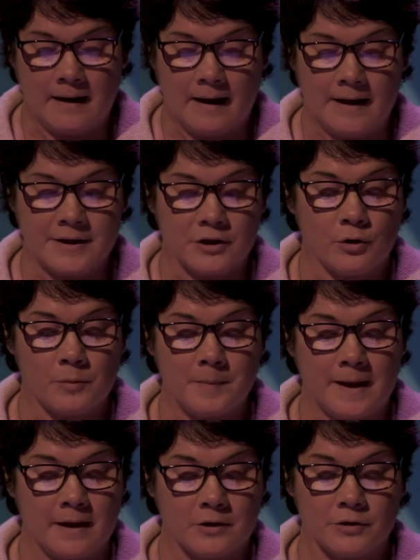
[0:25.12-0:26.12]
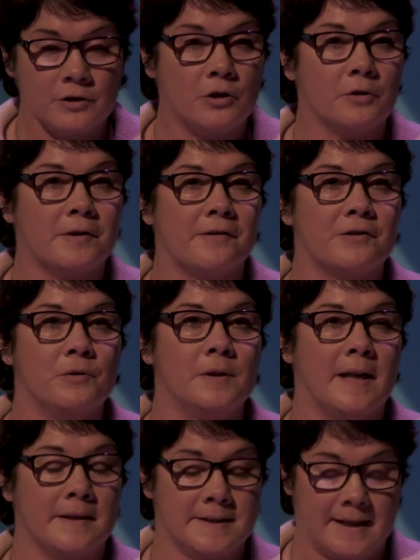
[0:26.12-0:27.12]
and told me he couldn't go to school
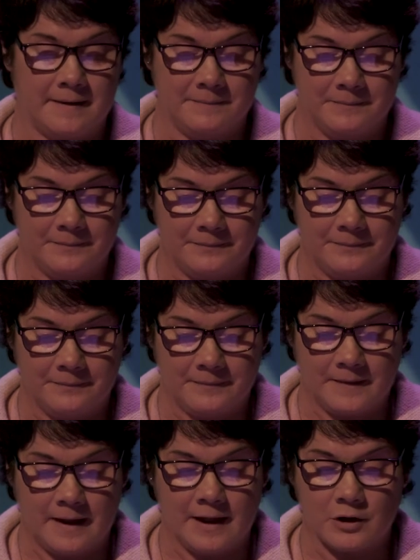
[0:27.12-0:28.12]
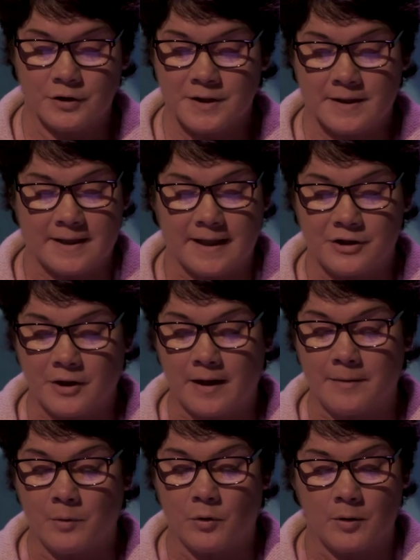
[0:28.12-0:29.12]
that day. He couldn't teach
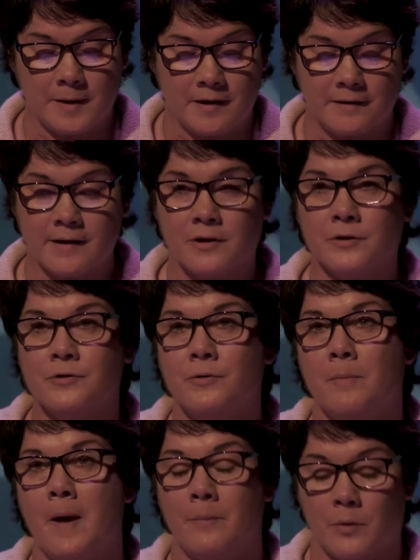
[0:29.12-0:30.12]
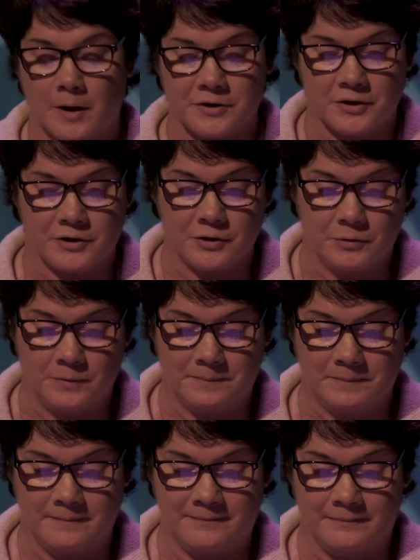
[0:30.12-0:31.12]
anymore because he couldn't remember what to do.
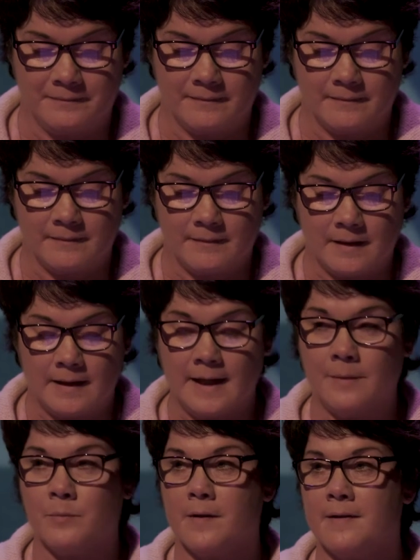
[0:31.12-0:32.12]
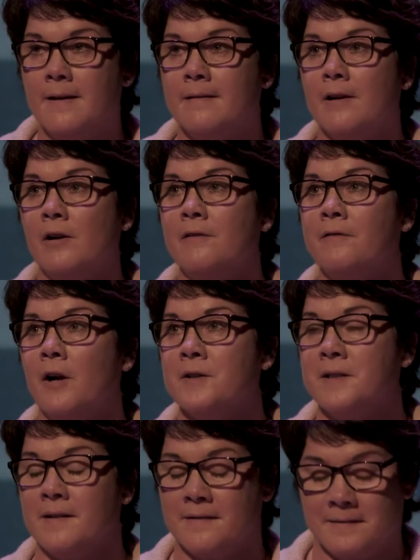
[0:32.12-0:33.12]
Liam was in his early
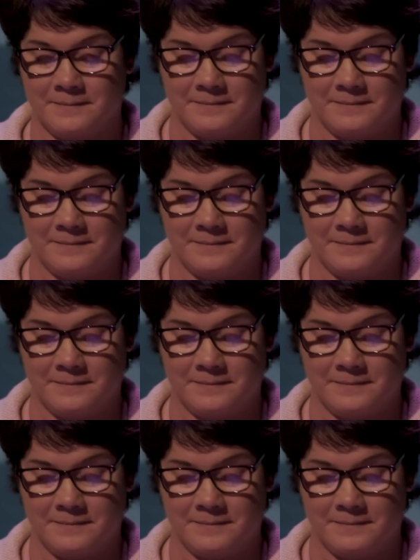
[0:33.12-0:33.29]
40s.